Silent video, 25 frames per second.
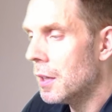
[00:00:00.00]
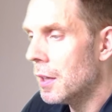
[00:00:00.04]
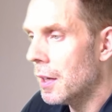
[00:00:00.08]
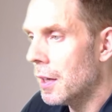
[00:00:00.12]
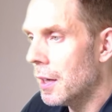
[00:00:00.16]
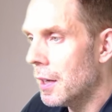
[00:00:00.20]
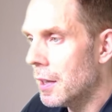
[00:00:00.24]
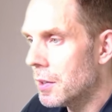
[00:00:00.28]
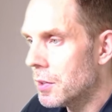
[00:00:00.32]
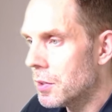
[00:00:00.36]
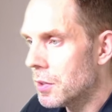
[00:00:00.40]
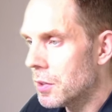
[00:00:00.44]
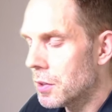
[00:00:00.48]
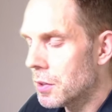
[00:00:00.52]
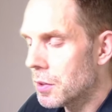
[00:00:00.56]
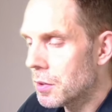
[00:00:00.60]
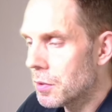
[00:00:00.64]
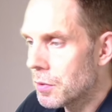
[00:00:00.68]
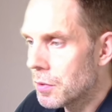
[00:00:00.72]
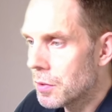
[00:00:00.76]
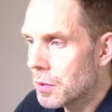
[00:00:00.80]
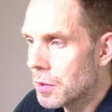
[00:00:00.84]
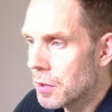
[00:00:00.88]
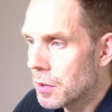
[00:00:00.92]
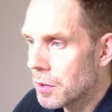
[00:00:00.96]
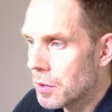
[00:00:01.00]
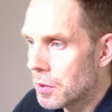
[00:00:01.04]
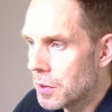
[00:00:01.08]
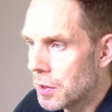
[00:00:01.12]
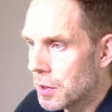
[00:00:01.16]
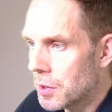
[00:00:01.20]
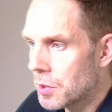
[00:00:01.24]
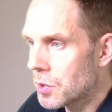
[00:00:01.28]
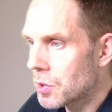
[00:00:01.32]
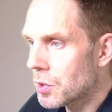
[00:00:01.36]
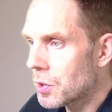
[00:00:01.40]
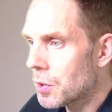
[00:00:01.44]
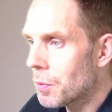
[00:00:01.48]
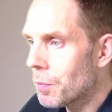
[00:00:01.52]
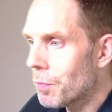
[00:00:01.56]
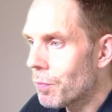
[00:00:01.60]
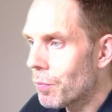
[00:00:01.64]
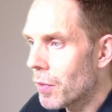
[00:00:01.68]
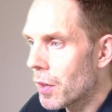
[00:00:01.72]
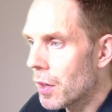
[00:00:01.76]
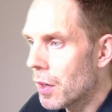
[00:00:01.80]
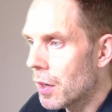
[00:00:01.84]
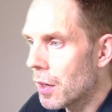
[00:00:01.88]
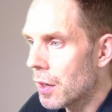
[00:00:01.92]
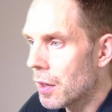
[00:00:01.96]
as a disk,
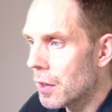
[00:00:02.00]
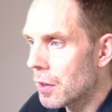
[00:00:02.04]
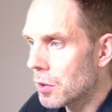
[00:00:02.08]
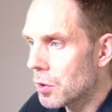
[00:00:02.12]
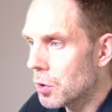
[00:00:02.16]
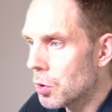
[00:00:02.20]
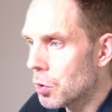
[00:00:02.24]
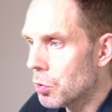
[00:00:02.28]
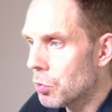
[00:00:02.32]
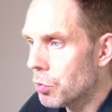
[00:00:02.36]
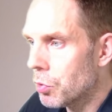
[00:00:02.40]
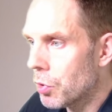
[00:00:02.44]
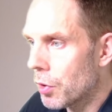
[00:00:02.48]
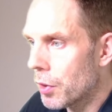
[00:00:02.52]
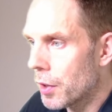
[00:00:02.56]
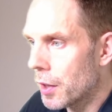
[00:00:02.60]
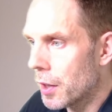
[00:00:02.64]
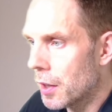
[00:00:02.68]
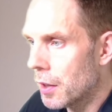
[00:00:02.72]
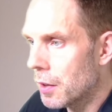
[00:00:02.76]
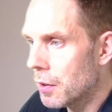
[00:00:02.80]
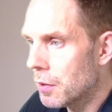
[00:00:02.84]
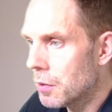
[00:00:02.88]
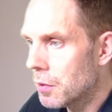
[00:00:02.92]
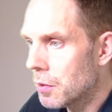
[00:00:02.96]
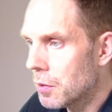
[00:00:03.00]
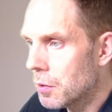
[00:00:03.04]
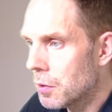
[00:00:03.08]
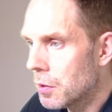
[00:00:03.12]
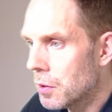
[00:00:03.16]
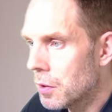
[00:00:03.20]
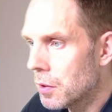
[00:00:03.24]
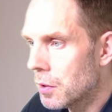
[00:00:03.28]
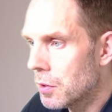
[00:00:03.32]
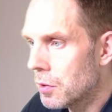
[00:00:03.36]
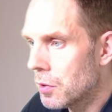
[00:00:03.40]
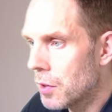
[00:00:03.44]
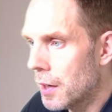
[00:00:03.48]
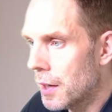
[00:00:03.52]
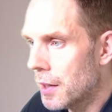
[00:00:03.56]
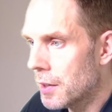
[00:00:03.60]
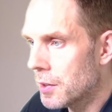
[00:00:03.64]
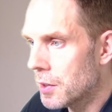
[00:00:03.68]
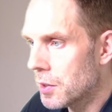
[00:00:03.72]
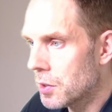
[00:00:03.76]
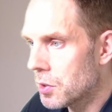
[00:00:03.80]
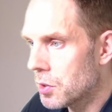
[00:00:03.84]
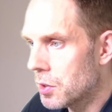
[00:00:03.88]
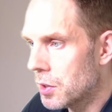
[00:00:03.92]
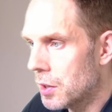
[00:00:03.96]
I'll go for the
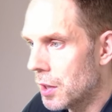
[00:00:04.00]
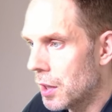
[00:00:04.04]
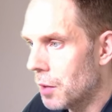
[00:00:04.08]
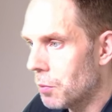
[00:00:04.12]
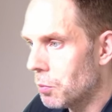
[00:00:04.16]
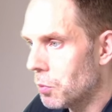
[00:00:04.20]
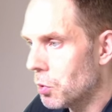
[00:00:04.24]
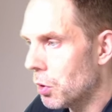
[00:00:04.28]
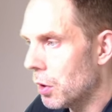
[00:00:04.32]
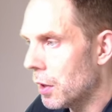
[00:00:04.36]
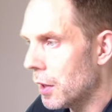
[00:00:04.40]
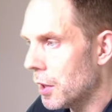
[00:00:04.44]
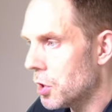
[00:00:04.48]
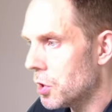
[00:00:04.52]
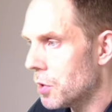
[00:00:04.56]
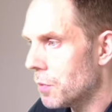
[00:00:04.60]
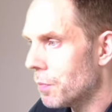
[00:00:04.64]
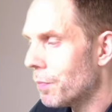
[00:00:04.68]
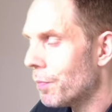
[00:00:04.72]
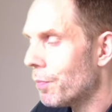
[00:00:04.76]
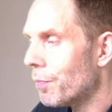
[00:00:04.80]
SSD emulation.